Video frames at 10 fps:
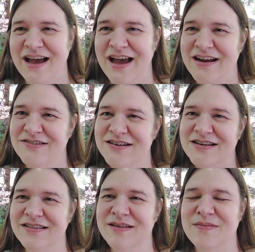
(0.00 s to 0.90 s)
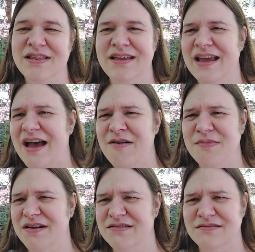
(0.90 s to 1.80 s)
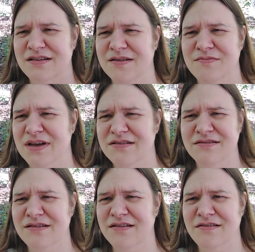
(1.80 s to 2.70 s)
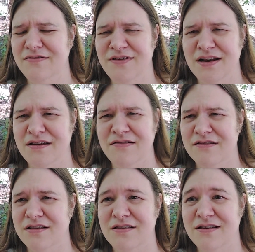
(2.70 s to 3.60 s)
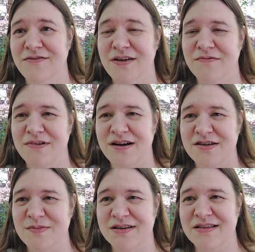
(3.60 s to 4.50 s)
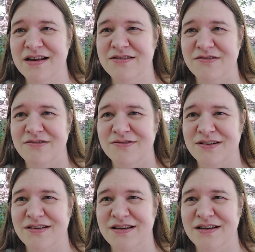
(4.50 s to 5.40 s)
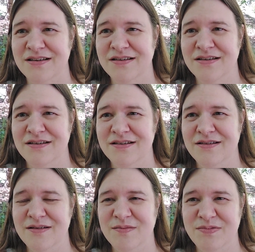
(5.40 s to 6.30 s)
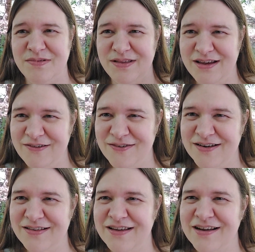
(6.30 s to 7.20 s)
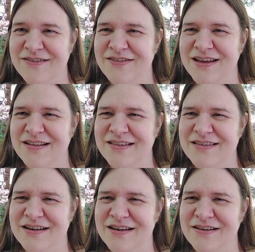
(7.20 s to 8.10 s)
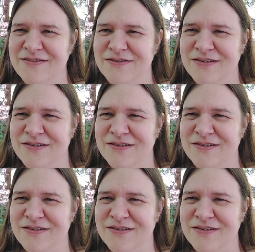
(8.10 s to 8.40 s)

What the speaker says: I tried to limit like how much like mental health videos and stuff I watch, because I don't really believe in a lot of that stuff.